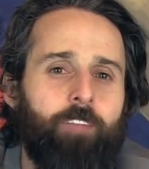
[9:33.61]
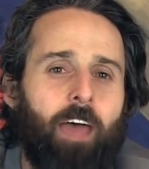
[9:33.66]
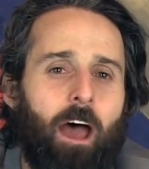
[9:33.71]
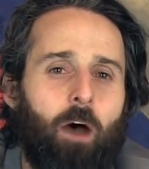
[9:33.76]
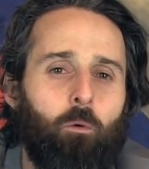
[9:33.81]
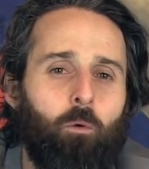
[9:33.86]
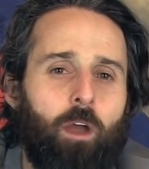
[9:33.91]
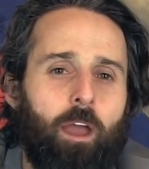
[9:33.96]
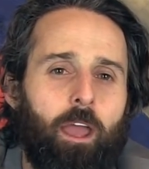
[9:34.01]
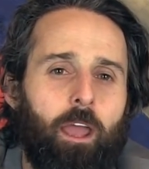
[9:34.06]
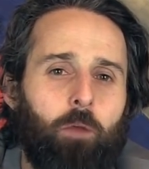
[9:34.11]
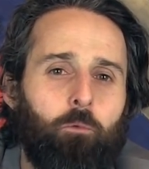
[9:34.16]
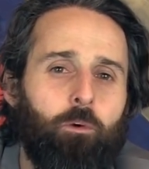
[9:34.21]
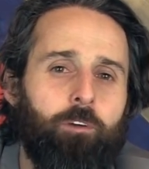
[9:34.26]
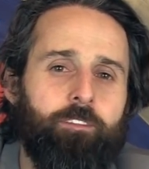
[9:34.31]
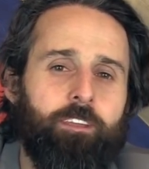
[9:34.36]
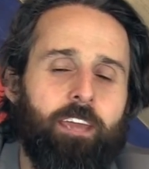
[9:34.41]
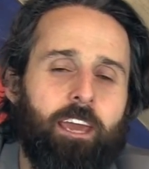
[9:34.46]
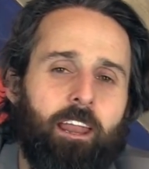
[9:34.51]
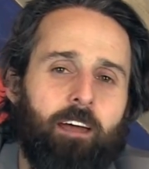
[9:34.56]
That way,
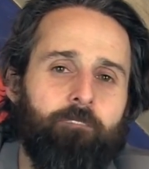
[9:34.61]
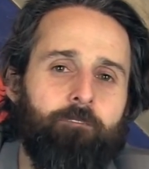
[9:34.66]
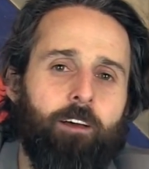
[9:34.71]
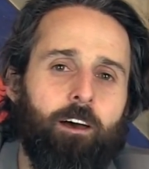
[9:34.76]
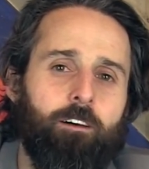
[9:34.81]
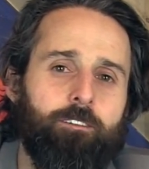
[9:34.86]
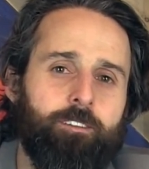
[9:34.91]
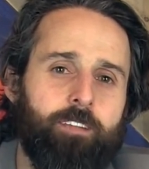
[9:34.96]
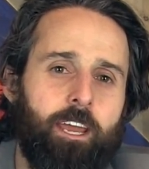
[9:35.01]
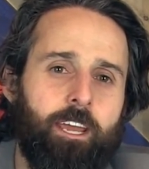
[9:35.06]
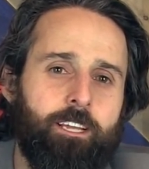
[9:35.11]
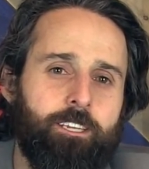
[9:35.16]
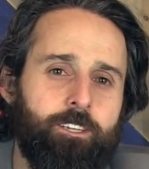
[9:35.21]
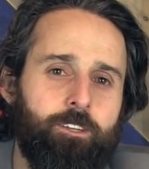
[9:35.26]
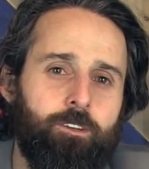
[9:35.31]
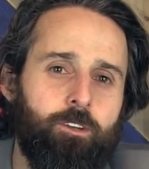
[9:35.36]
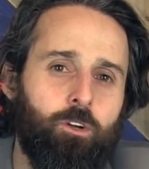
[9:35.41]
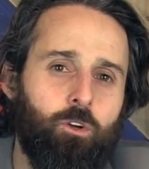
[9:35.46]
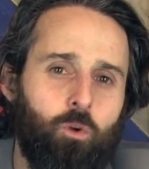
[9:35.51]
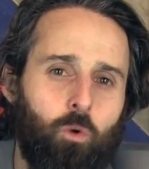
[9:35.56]
when the NFL takes
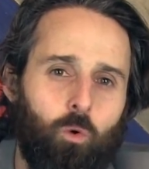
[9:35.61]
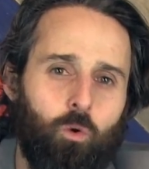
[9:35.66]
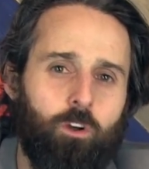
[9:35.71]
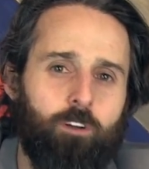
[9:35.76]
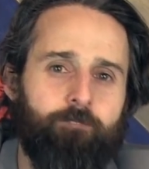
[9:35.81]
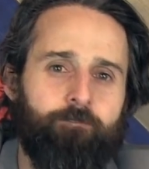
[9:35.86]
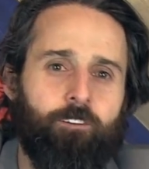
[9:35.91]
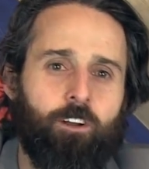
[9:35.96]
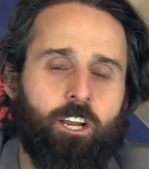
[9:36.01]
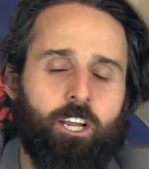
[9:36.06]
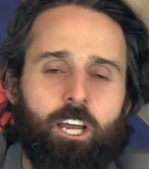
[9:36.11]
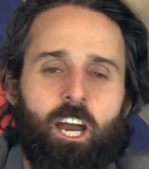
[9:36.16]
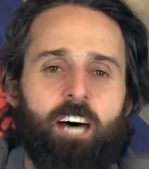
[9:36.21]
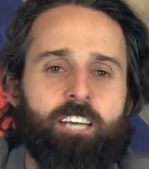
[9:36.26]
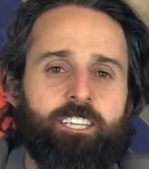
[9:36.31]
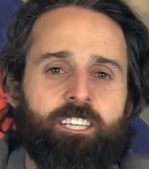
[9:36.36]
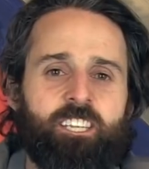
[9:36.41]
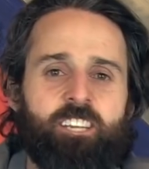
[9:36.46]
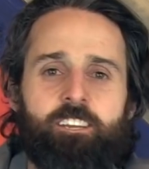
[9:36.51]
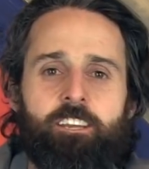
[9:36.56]
you to court for
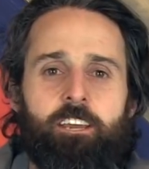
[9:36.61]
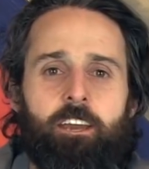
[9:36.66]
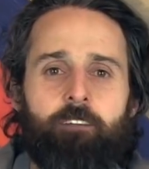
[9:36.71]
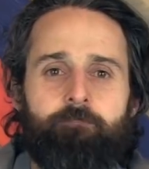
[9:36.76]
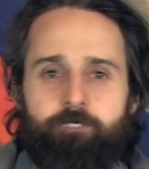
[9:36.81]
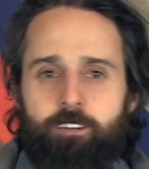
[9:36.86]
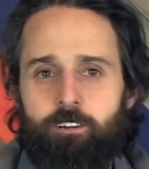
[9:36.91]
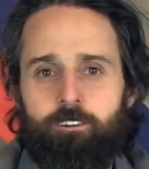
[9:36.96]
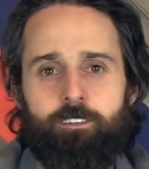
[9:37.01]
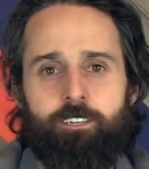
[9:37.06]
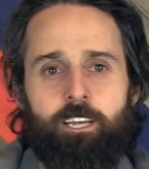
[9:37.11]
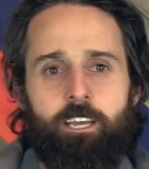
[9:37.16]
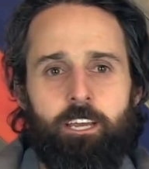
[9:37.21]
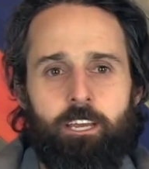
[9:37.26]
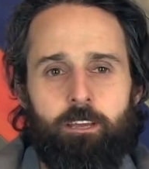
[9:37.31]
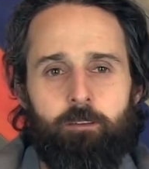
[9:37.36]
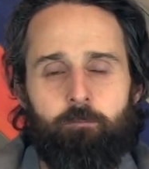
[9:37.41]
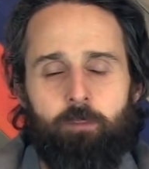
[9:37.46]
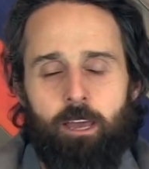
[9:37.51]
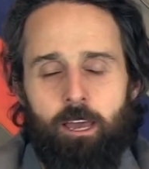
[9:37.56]
custody of your
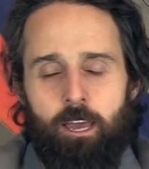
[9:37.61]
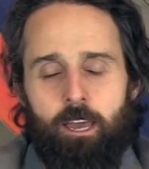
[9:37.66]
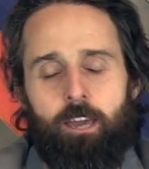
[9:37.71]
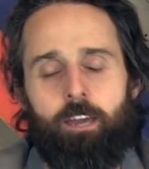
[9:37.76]
team,